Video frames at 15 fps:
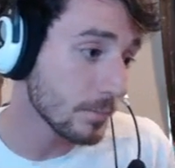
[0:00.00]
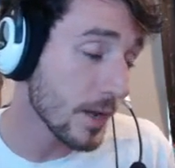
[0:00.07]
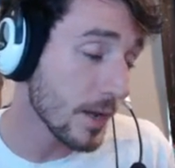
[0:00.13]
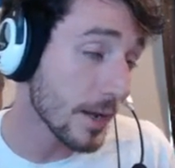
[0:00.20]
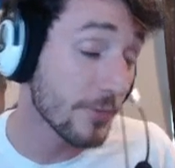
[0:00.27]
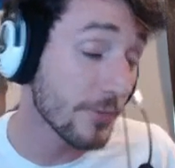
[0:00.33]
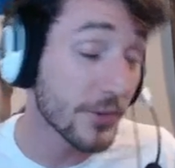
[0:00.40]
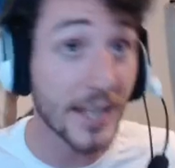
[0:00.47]

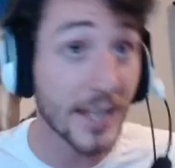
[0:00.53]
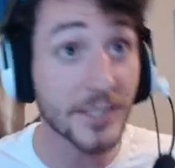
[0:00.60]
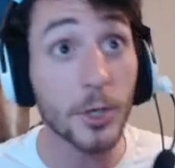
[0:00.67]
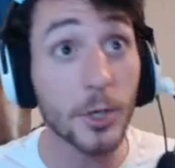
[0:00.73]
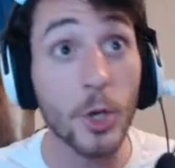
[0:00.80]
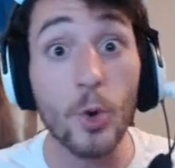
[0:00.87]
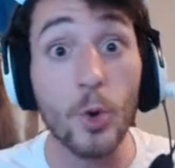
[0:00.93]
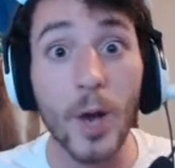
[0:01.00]
If you guys don't
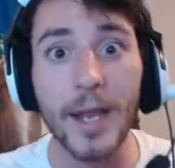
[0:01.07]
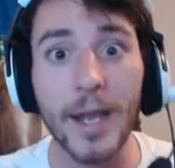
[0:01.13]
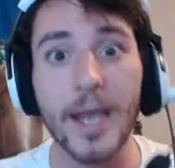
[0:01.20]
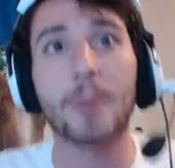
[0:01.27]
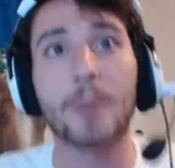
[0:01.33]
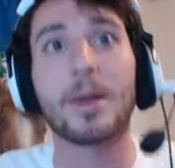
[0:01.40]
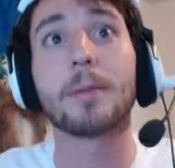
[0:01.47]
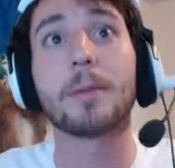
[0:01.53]
know who I
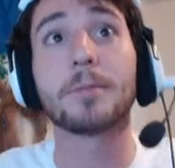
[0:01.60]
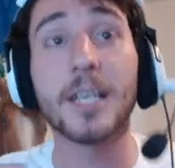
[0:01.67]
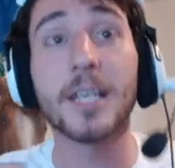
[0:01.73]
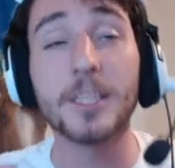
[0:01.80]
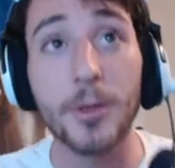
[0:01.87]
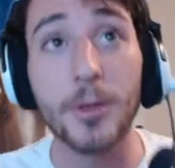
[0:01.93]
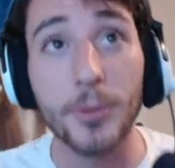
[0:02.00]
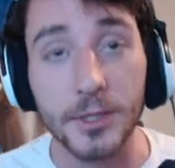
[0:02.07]
am
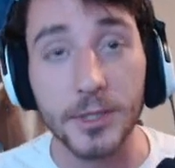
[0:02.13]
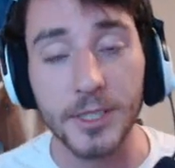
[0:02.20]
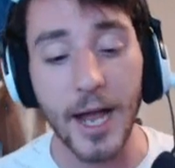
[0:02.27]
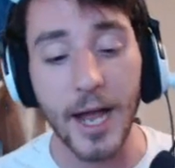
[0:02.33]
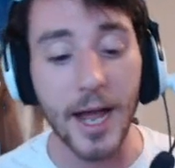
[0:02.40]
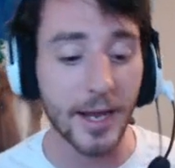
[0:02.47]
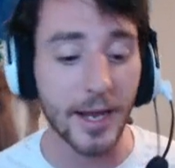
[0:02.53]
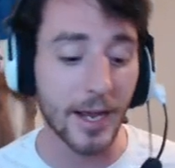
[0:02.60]
JSmithOTI.
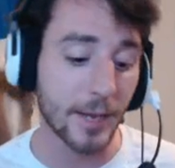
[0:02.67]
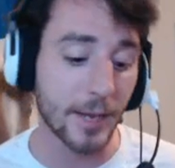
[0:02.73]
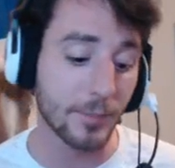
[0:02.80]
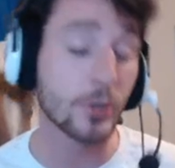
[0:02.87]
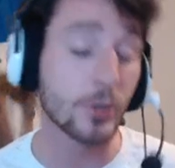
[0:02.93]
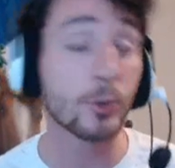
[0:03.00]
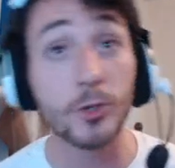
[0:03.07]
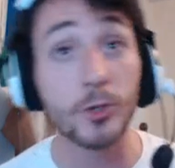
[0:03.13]
I am
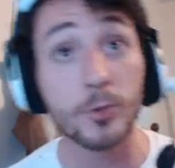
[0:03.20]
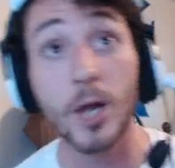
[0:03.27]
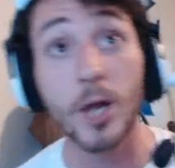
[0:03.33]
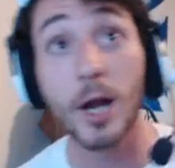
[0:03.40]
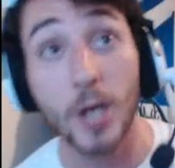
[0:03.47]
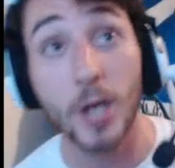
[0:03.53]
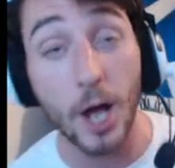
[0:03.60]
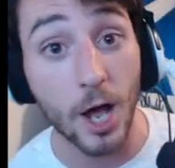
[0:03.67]

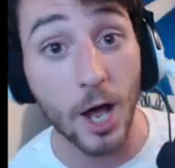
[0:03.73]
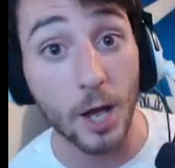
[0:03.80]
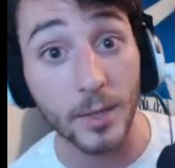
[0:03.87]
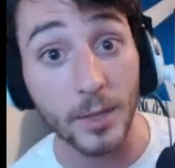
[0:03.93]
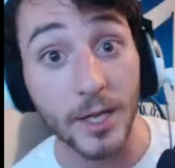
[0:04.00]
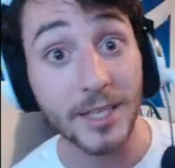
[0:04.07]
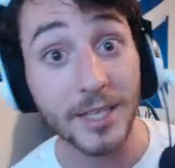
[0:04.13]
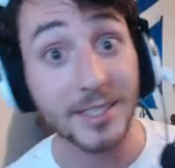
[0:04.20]

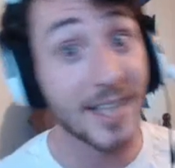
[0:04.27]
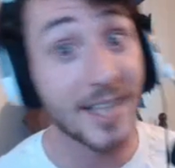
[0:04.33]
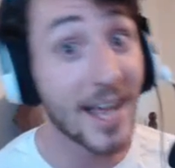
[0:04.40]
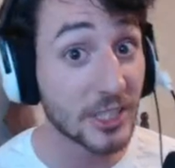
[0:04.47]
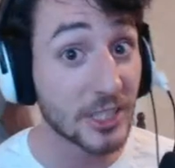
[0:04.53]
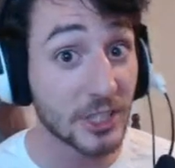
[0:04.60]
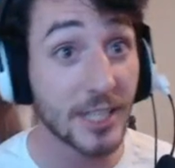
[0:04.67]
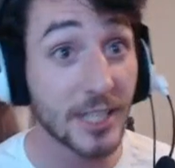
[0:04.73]

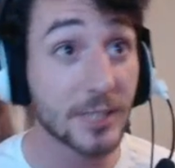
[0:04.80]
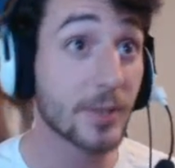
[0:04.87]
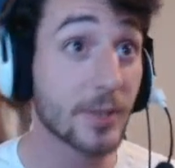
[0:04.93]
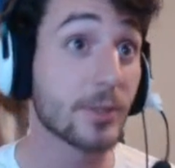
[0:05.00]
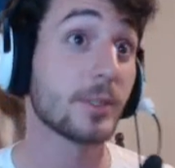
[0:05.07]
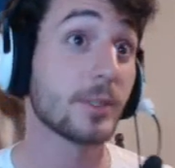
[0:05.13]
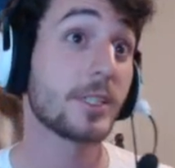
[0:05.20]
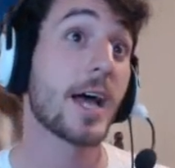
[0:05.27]

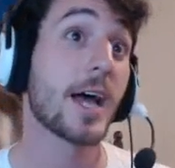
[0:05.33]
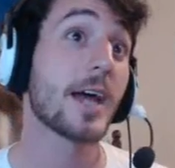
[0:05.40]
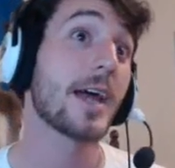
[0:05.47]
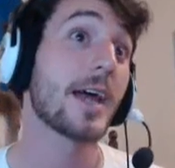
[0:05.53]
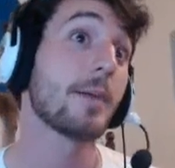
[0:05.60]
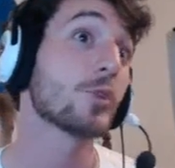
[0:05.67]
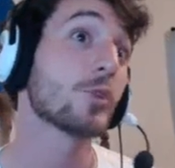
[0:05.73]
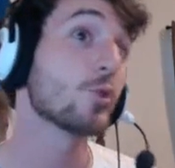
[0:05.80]
YouTube.com/JSmithOTI. I
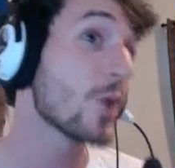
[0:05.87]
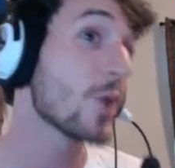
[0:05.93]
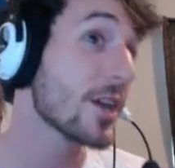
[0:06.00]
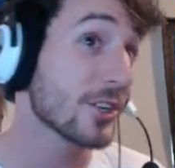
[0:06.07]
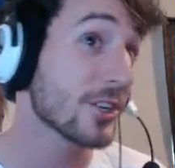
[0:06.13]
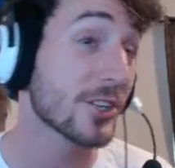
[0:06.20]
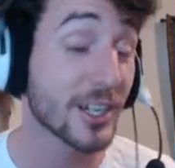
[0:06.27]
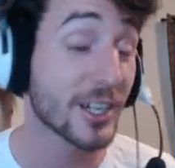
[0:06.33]
am
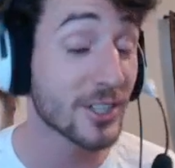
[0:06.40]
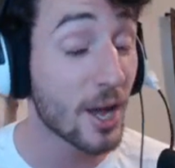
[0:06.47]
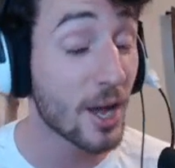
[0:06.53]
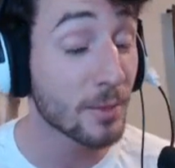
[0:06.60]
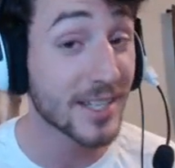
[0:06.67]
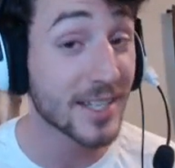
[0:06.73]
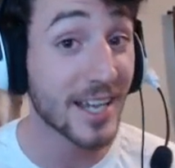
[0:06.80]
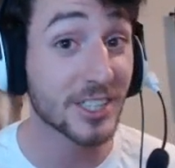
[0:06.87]

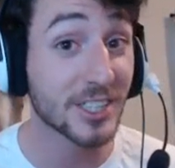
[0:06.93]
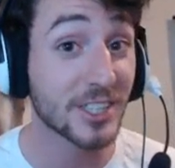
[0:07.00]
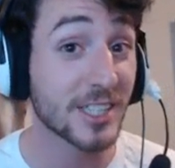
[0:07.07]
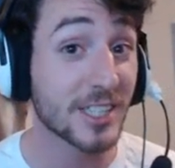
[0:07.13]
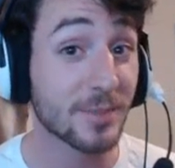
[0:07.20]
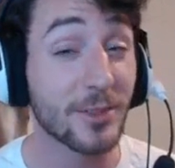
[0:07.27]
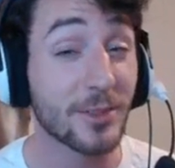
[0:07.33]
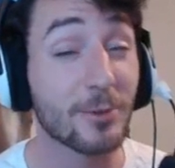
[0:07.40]

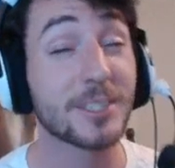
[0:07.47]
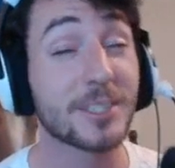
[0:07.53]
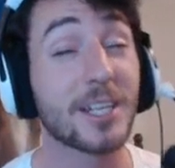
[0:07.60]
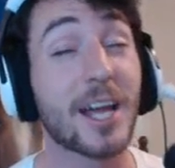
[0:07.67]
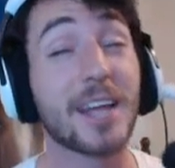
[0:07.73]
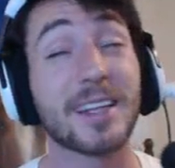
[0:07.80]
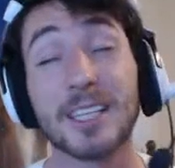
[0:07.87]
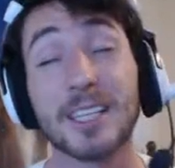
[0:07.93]
Twitter.com/JSmithOTI.
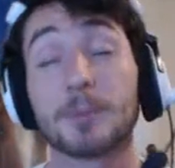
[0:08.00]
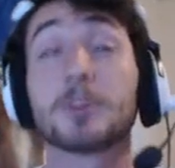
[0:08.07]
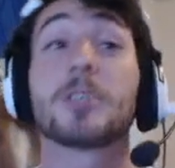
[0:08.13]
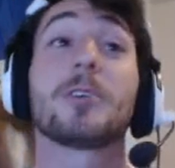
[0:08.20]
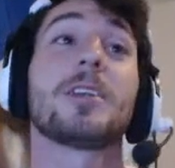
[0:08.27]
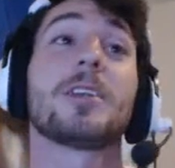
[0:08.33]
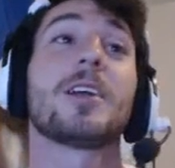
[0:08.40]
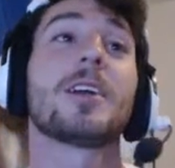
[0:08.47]
And last but
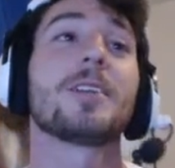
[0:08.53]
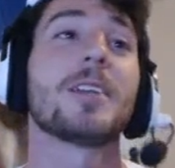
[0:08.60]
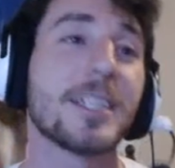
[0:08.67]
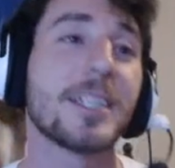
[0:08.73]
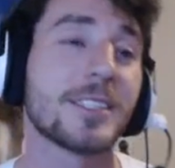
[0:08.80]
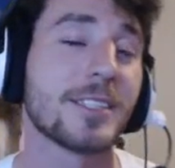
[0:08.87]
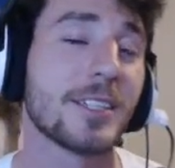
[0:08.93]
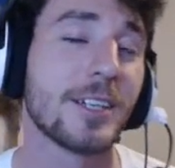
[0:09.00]
certainly not least,